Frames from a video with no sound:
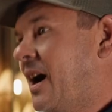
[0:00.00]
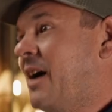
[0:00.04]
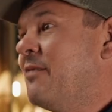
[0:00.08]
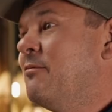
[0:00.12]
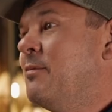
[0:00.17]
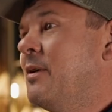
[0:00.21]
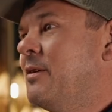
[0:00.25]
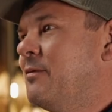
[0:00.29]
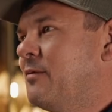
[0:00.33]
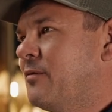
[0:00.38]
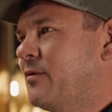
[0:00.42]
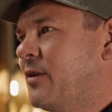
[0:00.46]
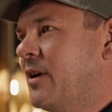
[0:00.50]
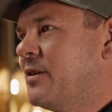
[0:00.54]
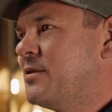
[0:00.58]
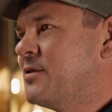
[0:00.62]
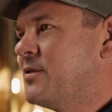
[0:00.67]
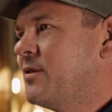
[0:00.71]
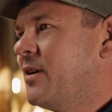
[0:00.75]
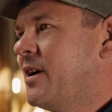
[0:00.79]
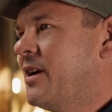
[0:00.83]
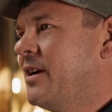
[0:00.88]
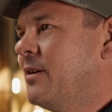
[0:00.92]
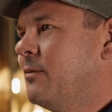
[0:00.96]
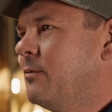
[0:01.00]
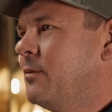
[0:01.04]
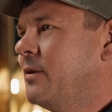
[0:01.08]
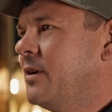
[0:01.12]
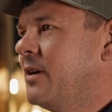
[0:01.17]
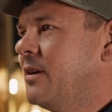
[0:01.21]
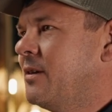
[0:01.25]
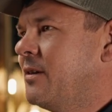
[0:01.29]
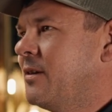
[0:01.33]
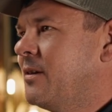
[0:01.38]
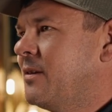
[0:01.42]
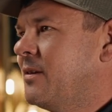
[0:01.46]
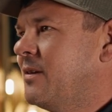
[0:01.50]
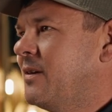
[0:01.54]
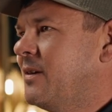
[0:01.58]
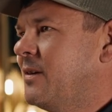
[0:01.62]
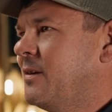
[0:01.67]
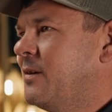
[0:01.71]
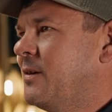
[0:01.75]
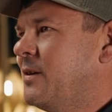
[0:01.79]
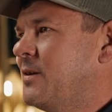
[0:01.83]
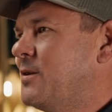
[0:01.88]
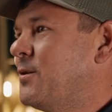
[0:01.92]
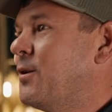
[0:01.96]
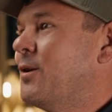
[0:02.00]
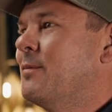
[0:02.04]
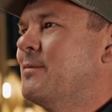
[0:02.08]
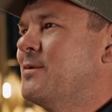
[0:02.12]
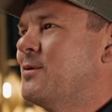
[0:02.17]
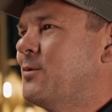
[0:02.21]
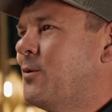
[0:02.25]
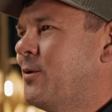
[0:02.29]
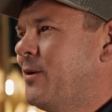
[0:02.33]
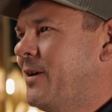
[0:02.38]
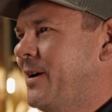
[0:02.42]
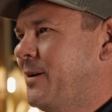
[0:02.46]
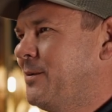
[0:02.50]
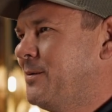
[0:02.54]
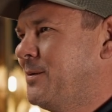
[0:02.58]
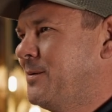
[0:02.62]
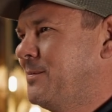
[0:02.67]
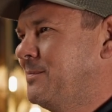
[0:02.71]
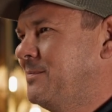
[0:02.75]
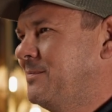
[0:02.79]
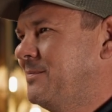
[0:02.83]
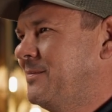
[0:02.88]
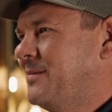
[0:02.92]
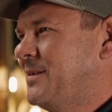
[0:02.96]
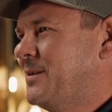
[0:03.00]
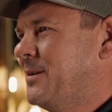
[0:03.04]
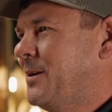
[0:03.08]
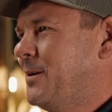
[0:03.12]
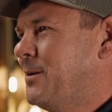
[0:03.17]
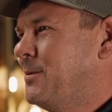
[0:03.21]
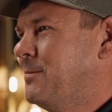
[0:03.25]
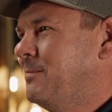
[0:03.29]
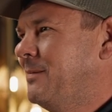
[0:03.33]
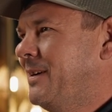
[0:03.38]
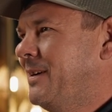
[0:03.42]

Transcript: I've been frustrated with the term soil health. So.